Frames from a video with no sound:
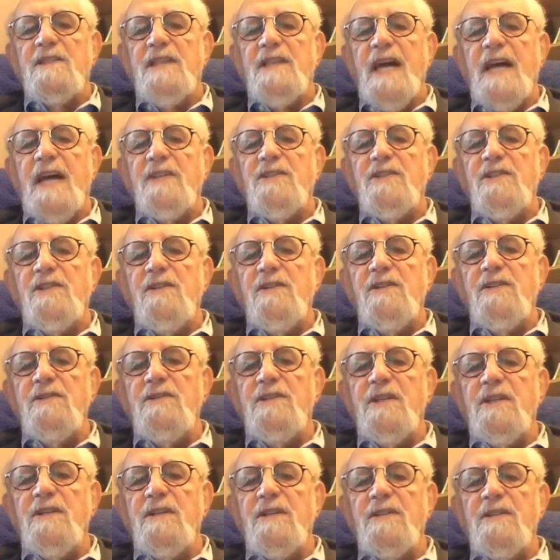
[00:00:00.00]
SAS
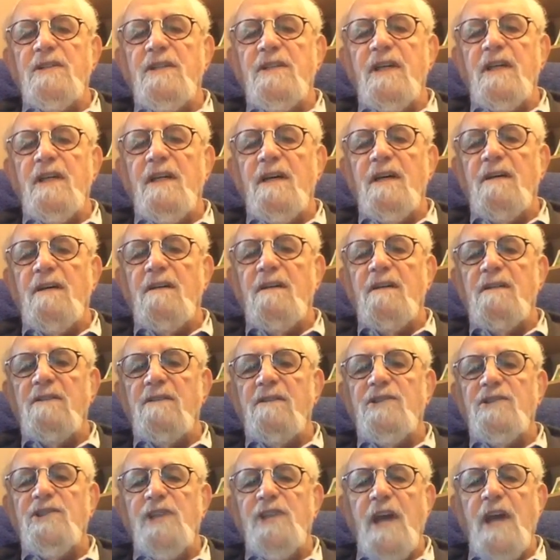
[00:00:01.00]
users
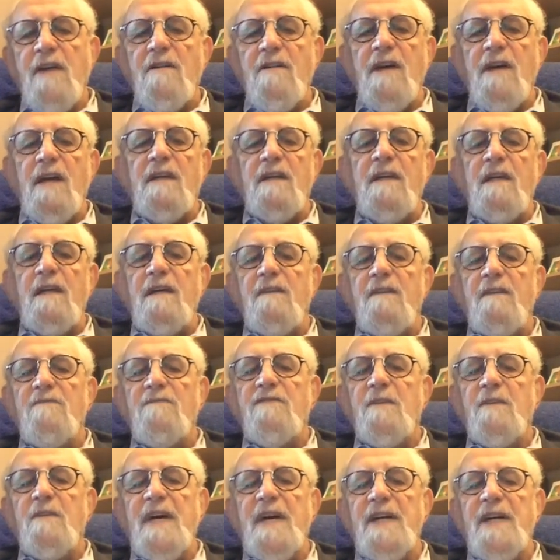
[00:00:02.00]
in sharing
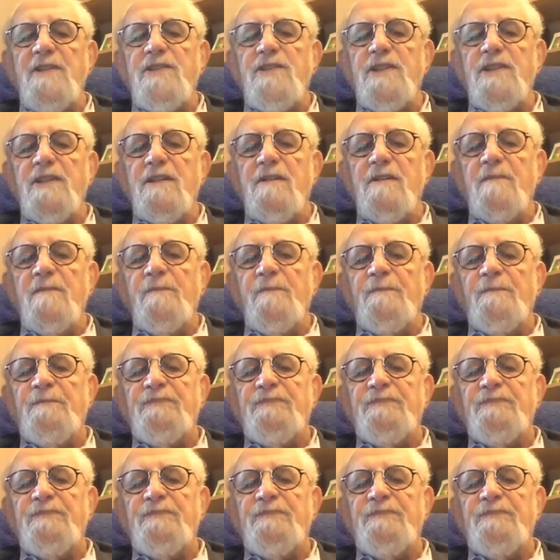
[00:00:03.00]
information.